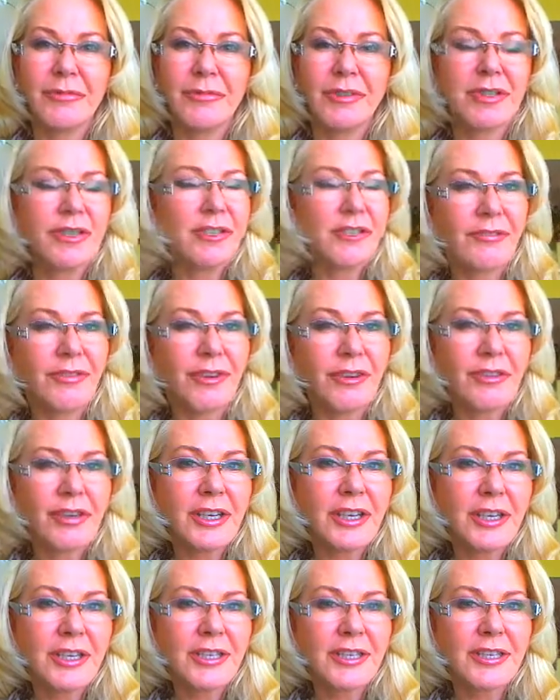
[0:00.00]
which is
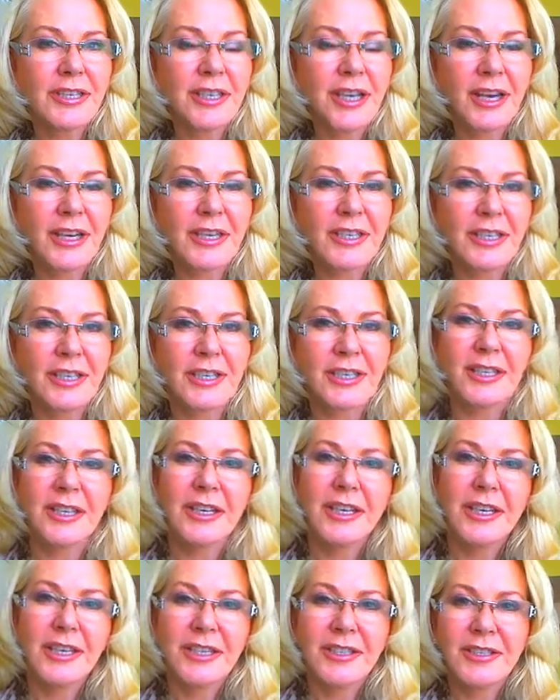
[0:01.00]
very exciting.
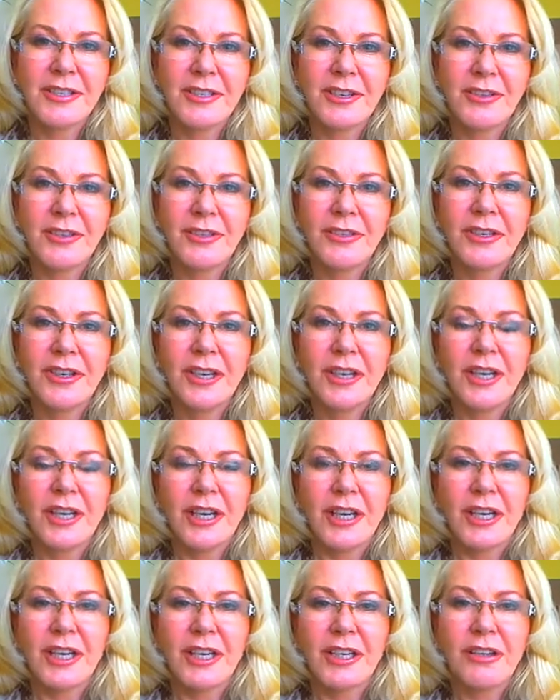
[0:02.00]
So
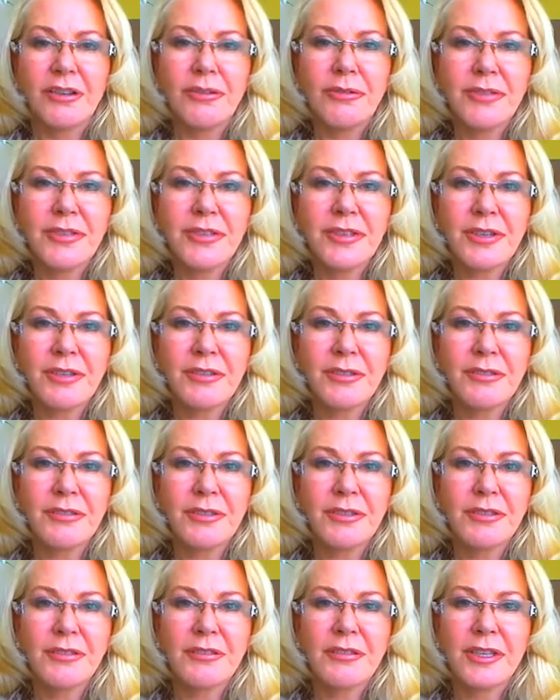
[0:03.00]

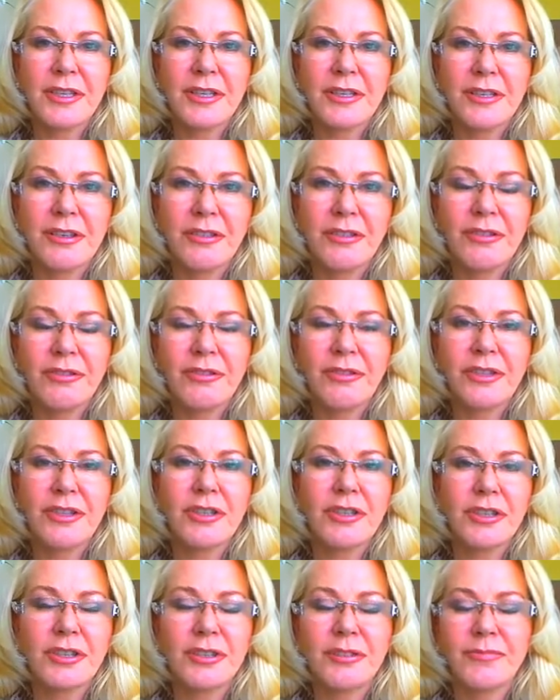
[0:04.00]
also there's
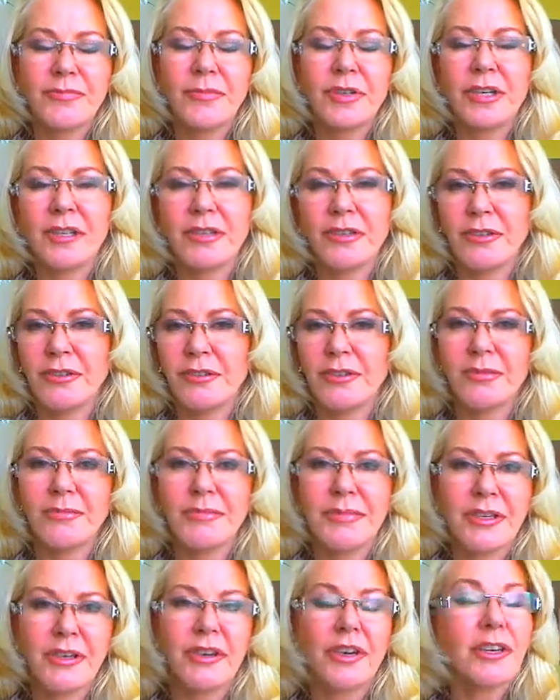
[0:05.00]

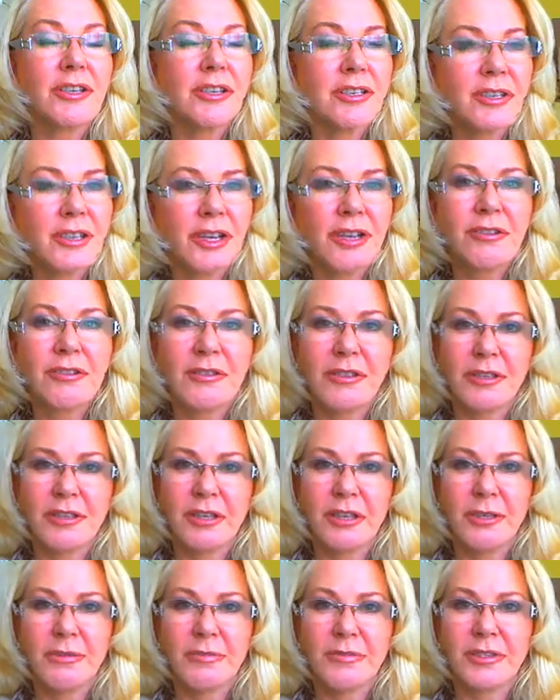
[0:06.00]
a solar
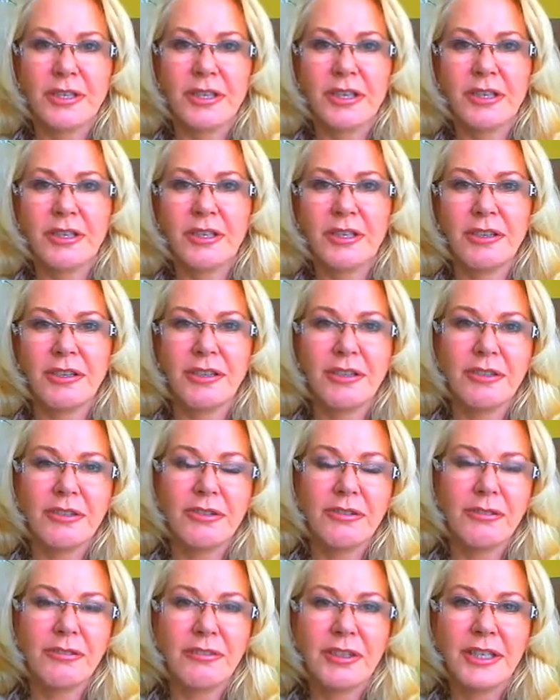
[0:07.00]
eclipse in
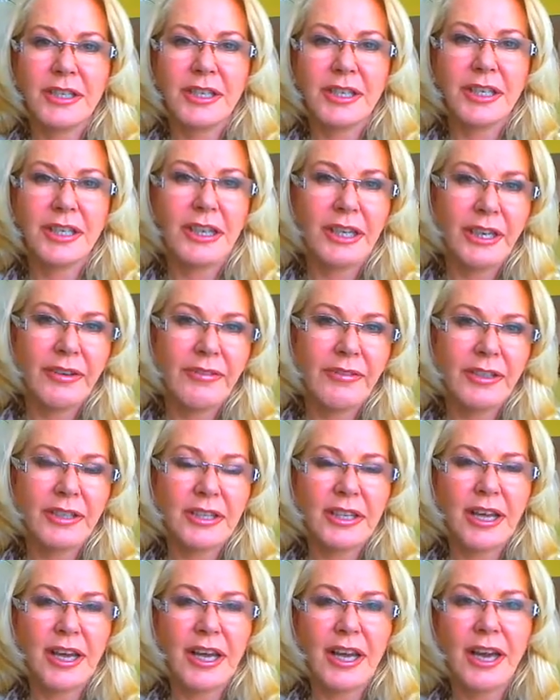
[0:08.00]
your
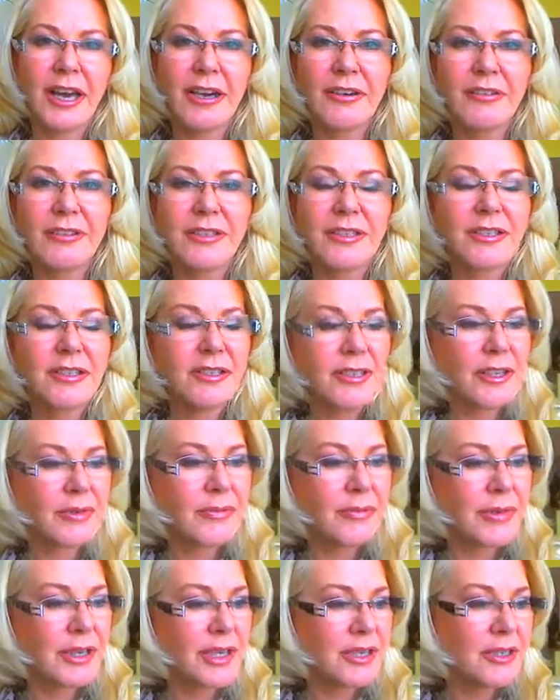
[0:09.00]
11th house. Just
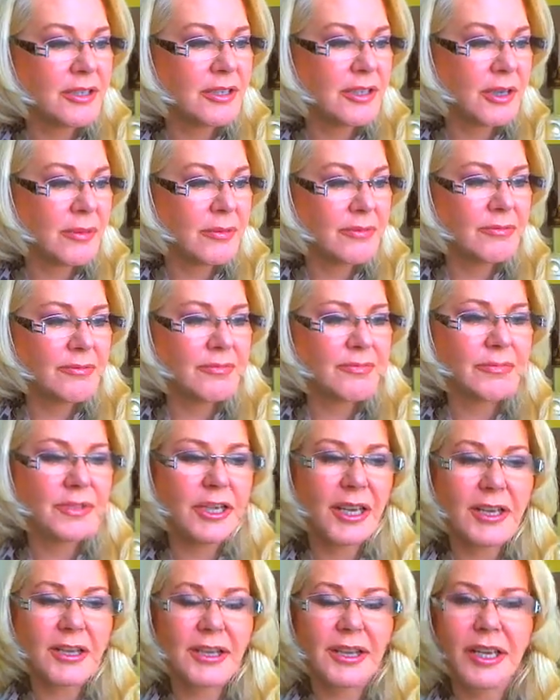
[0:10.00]
let me double
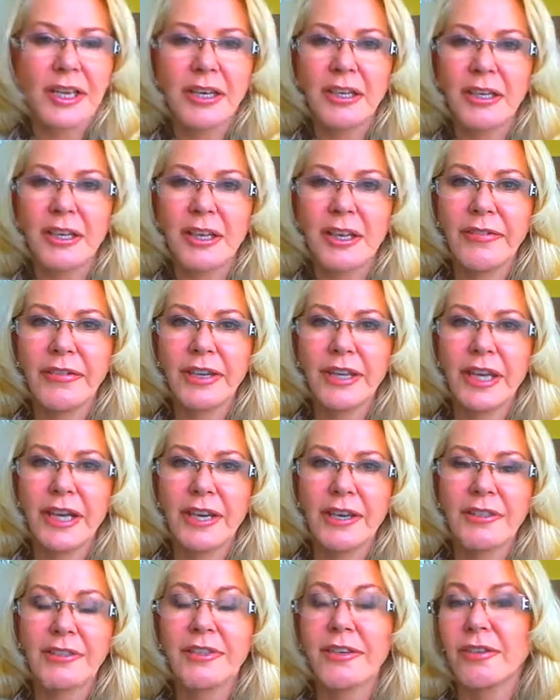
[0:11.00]
check that. 11th
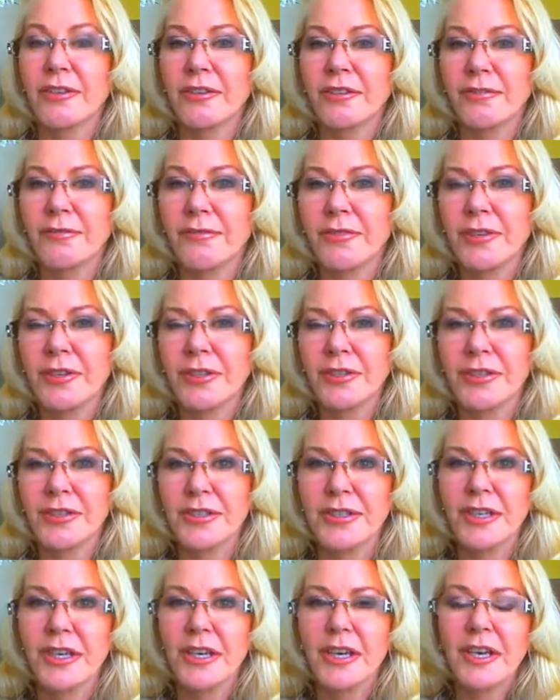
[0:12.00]
house on the
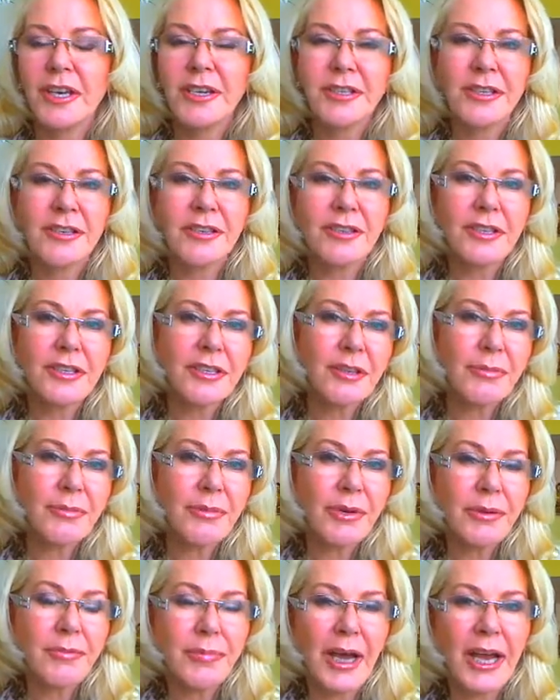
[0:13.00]
1st. So this can
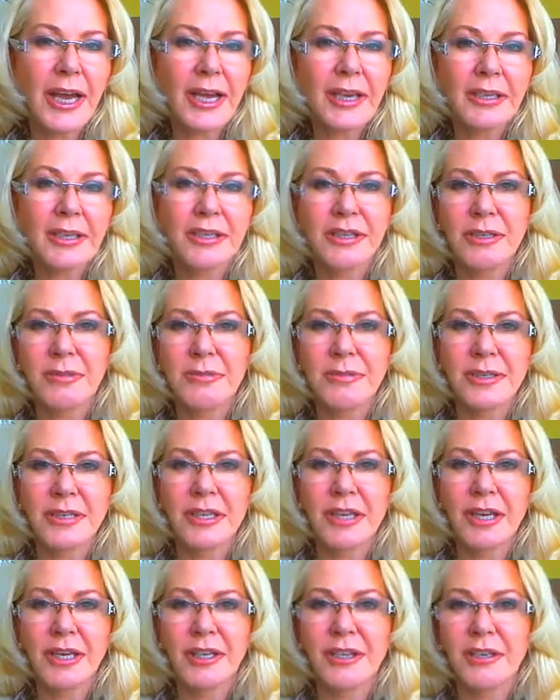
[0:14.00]
bring partnerships
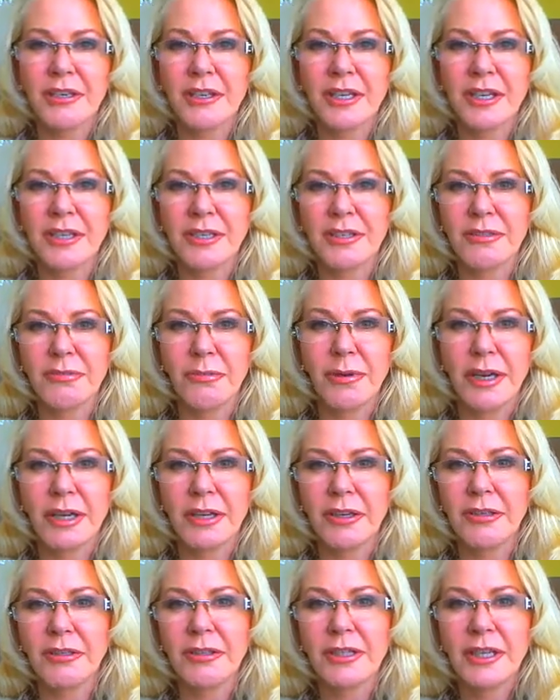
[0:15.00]
together as
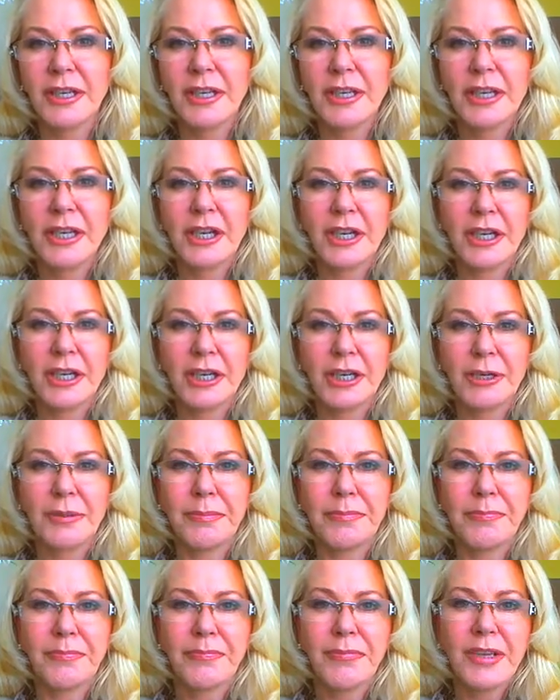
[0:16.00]
well.
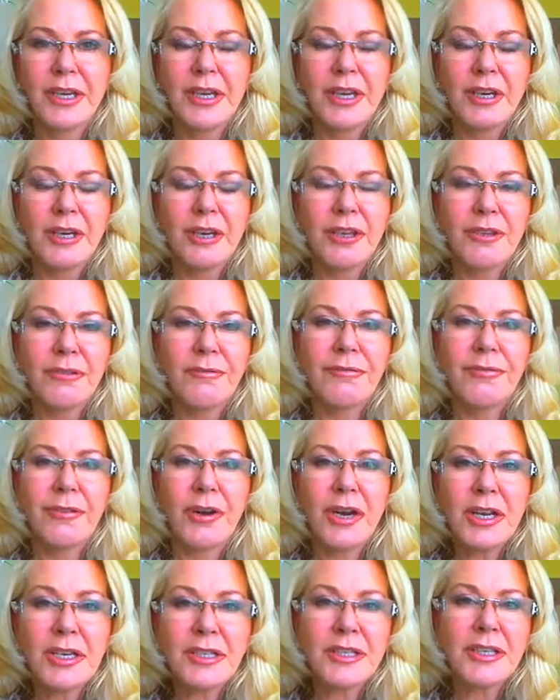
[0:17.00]
Your
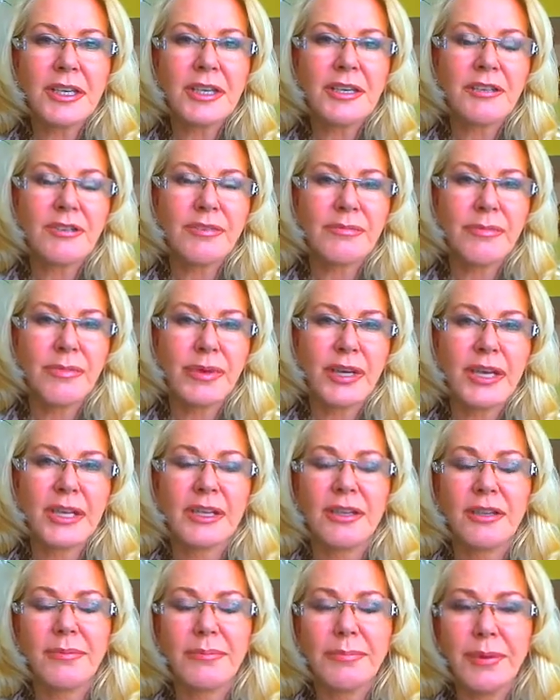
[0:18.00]
friends that you
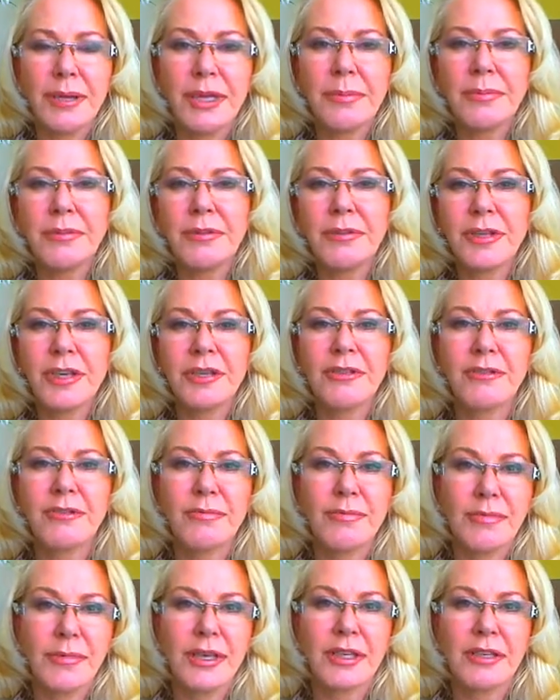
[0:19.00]
meet and the people that
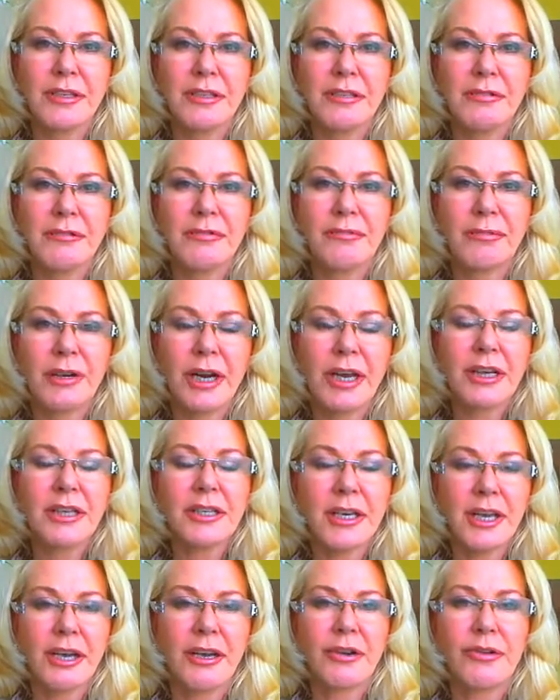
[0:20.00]
you meet
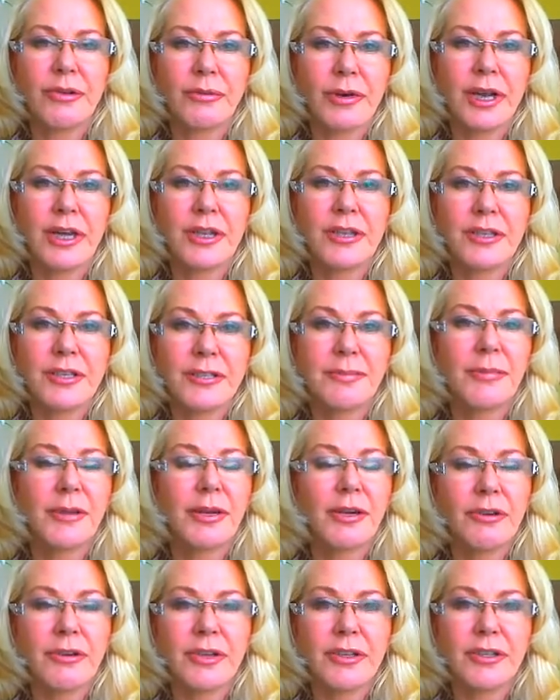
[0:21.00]
right now around this
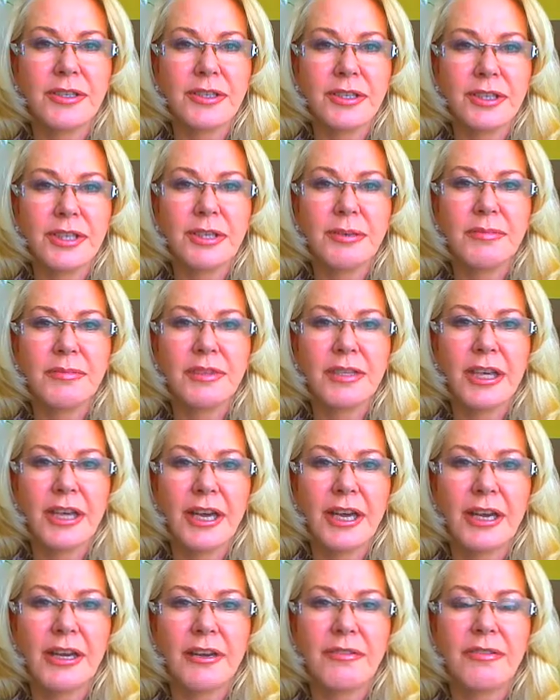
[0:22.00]
period seem to
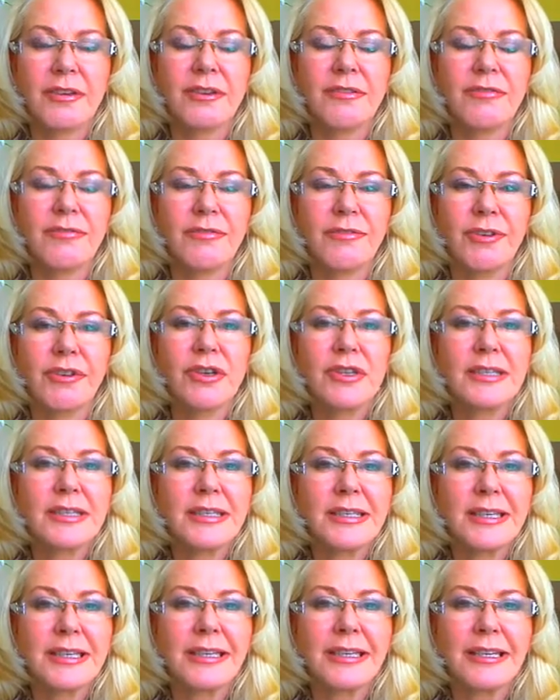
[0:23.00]
have a very
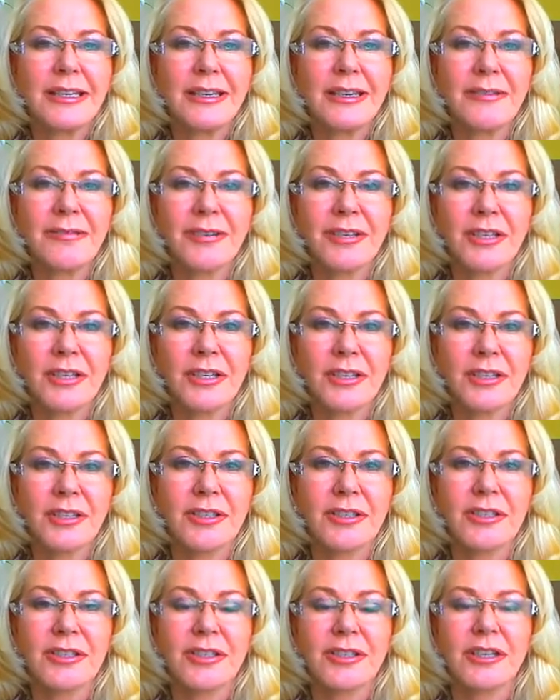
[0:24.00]

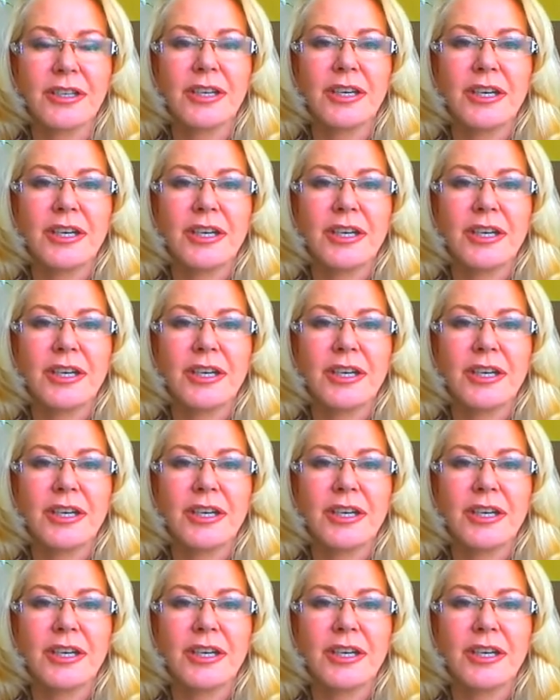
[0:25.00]
significant